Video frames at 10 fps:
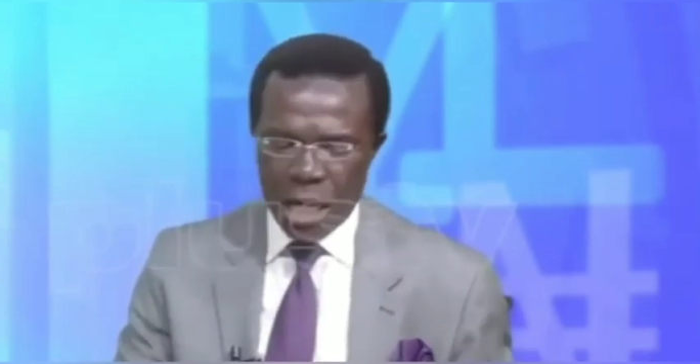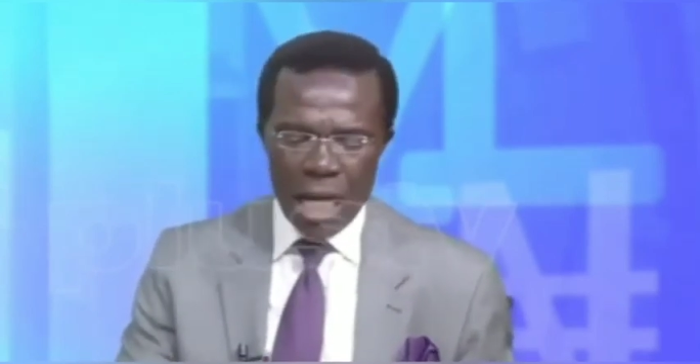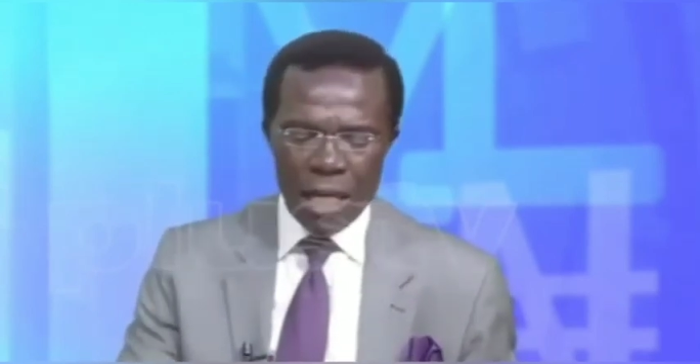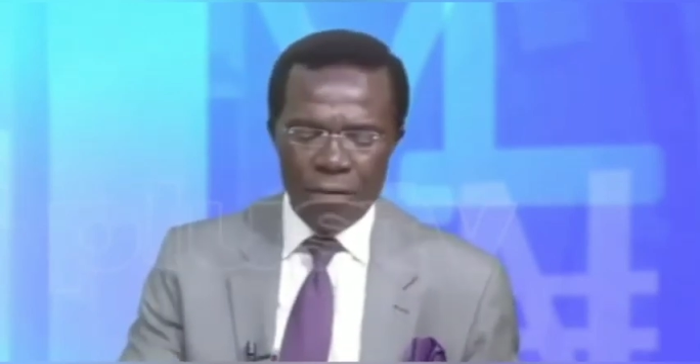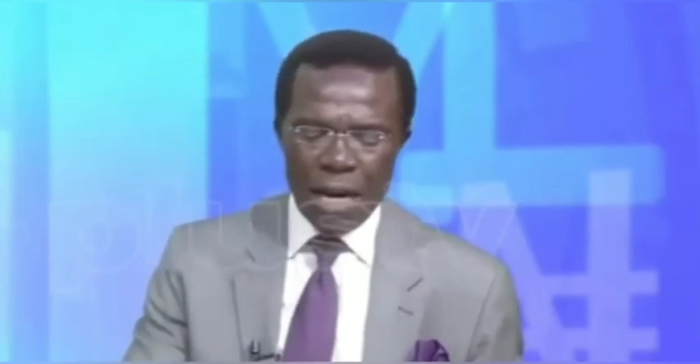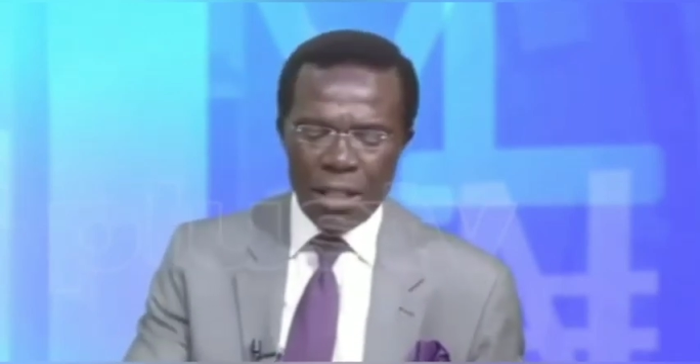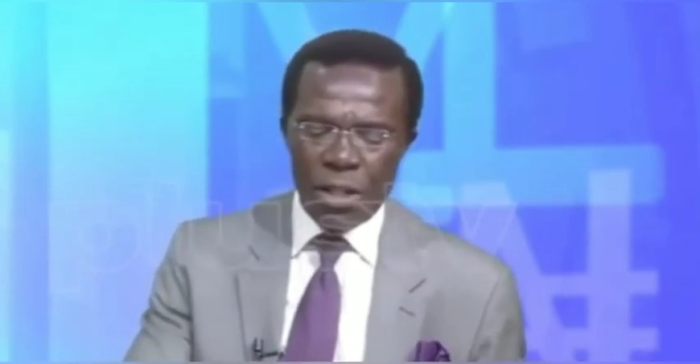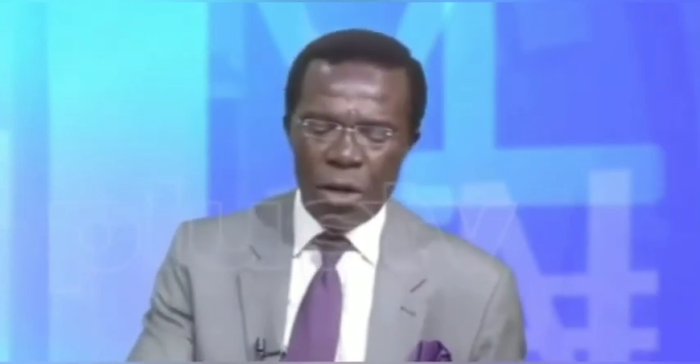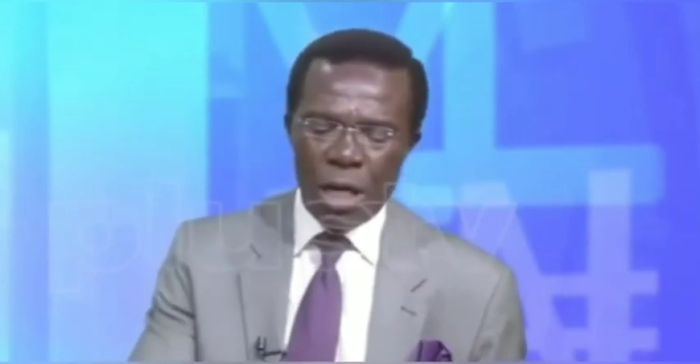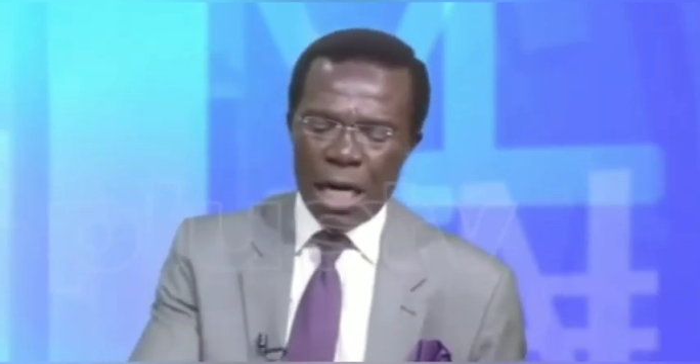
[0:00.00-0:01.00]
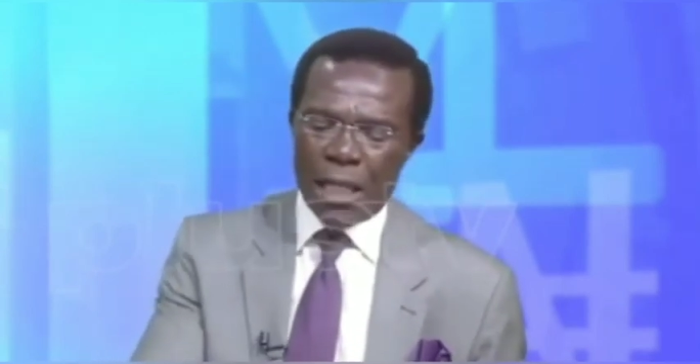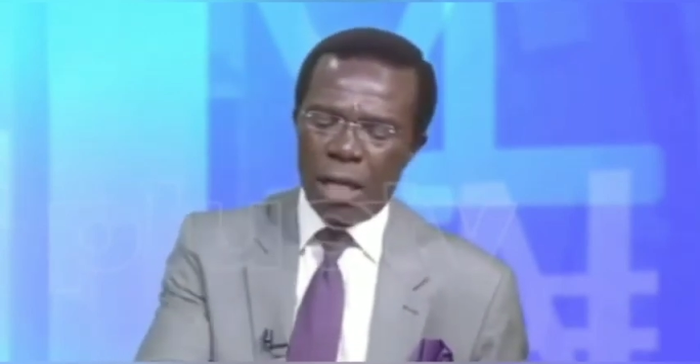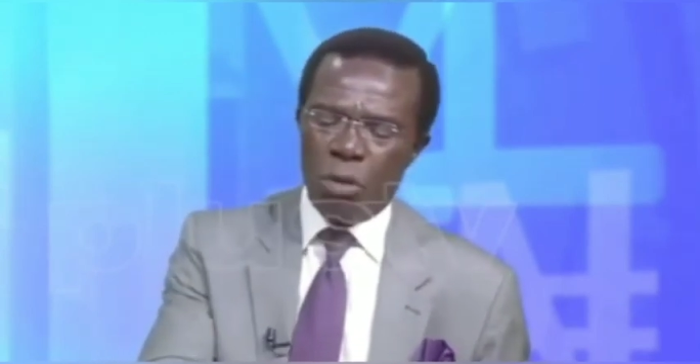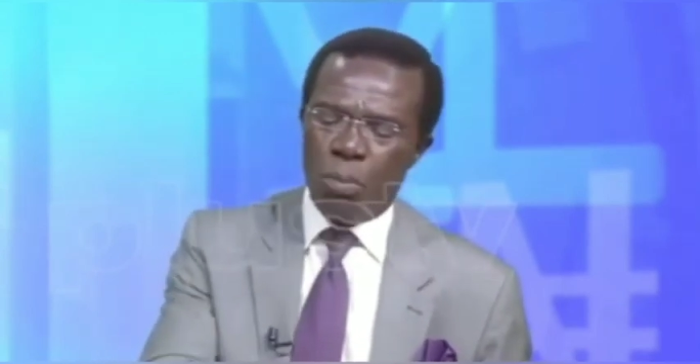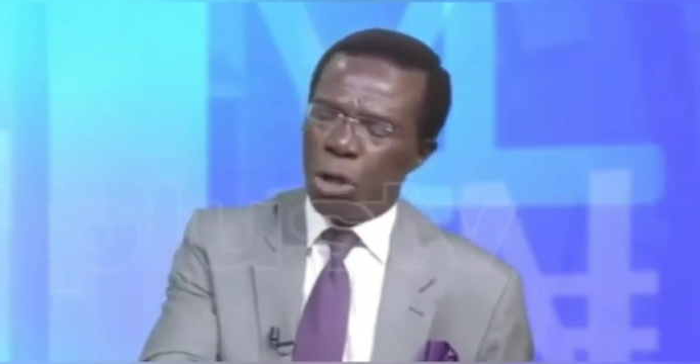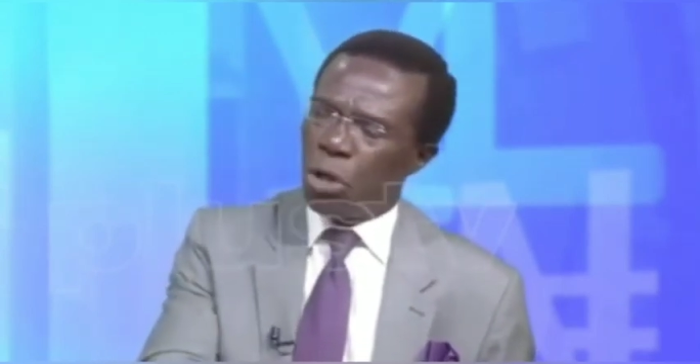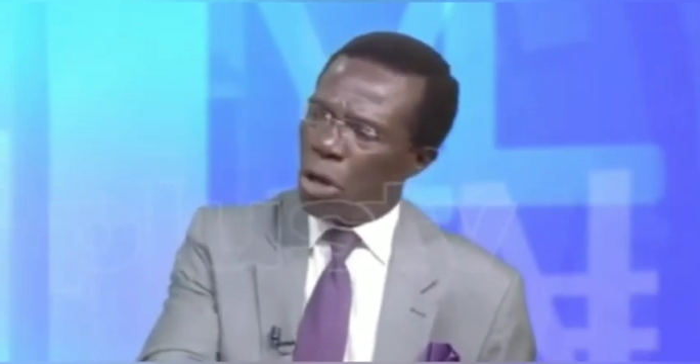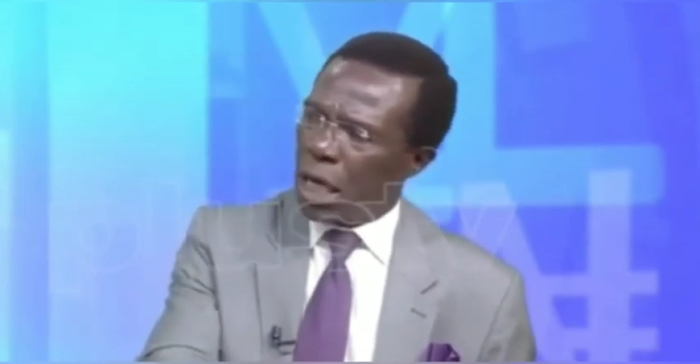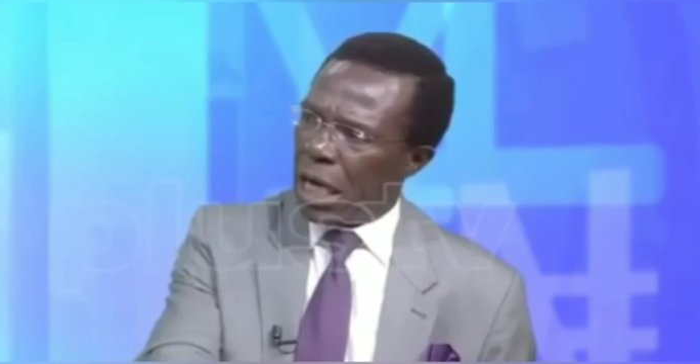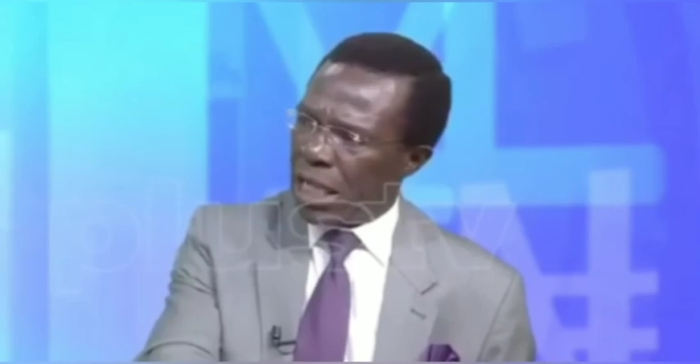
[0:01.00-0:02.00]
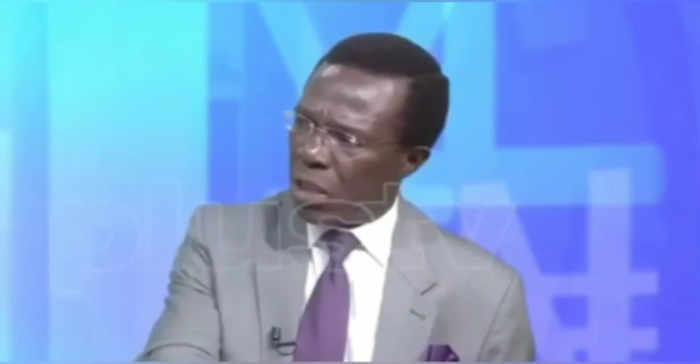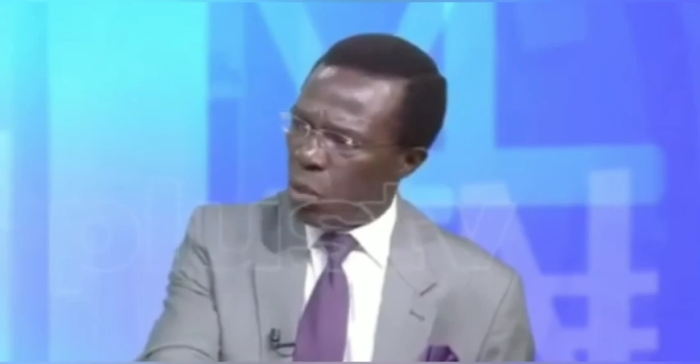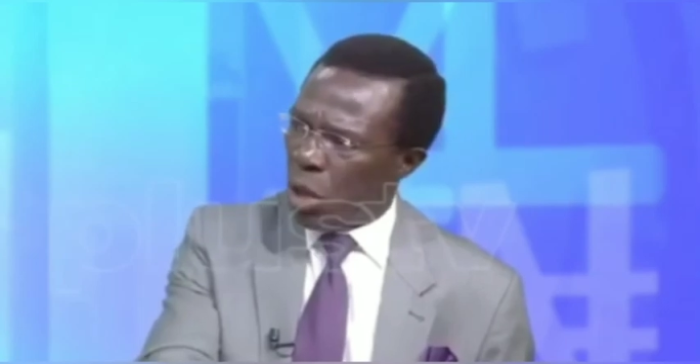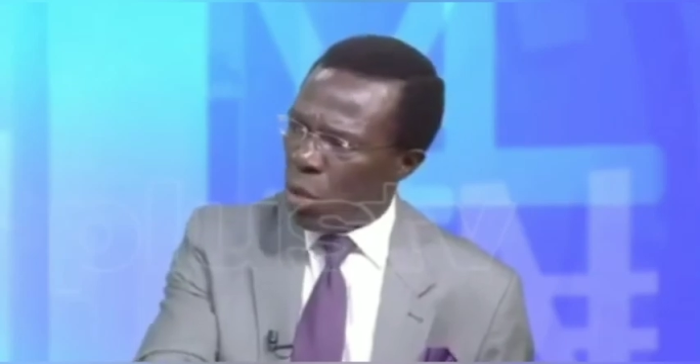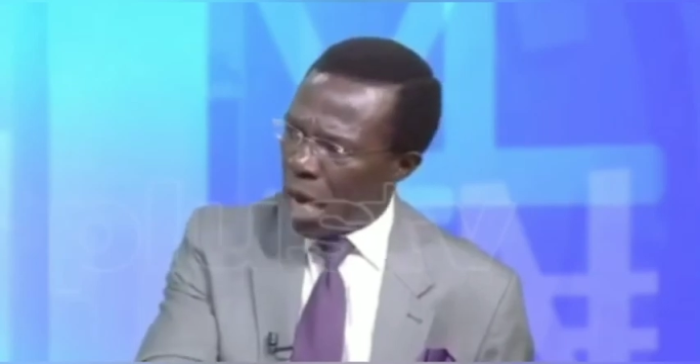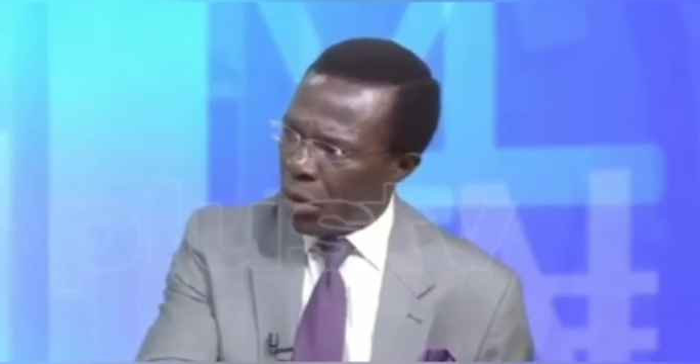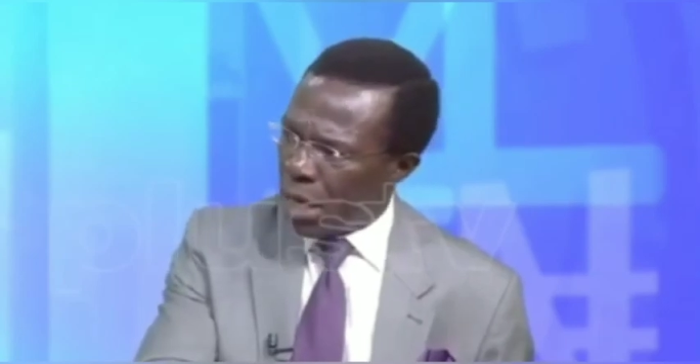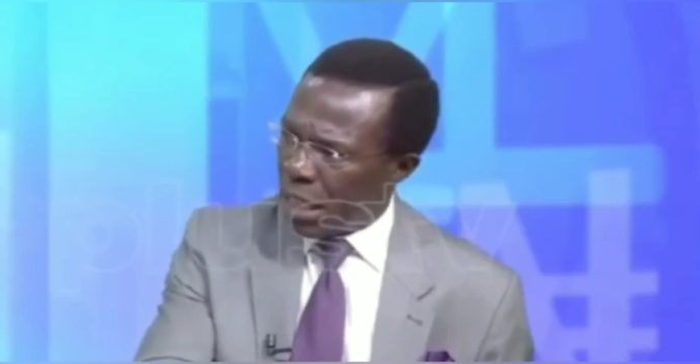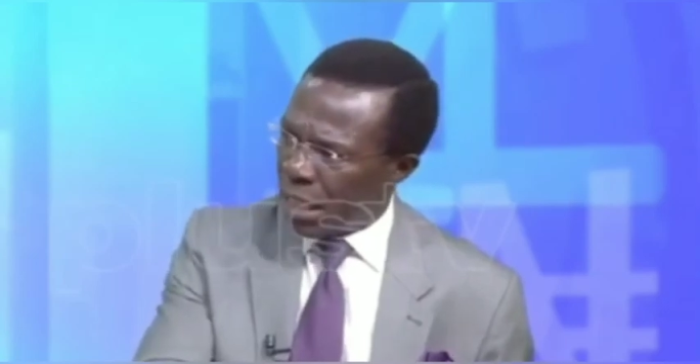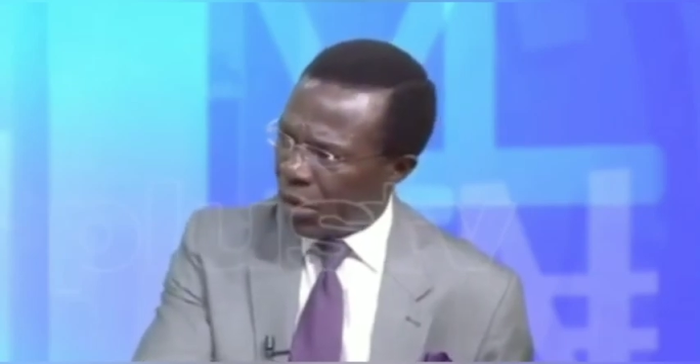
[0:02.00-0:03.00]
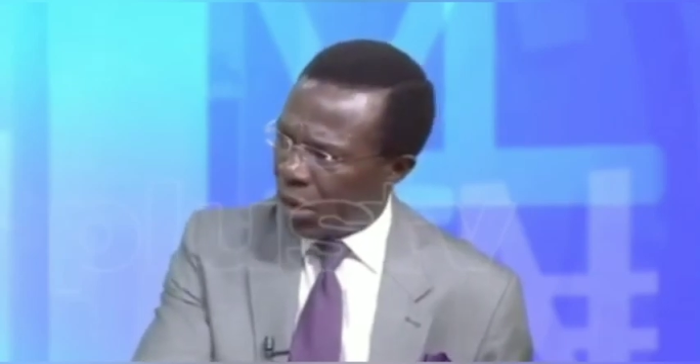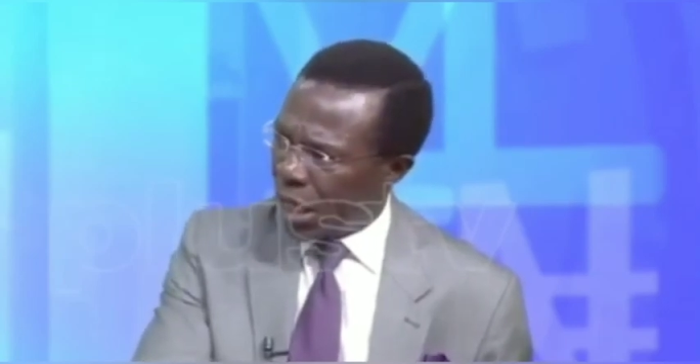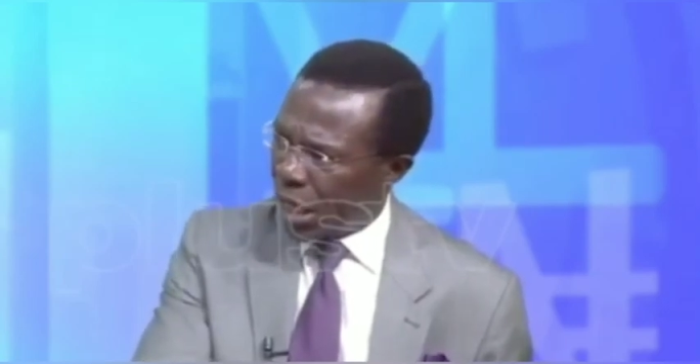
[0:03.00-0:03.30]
And if I see oil, I say, you bought oil last week. Why are you writing oil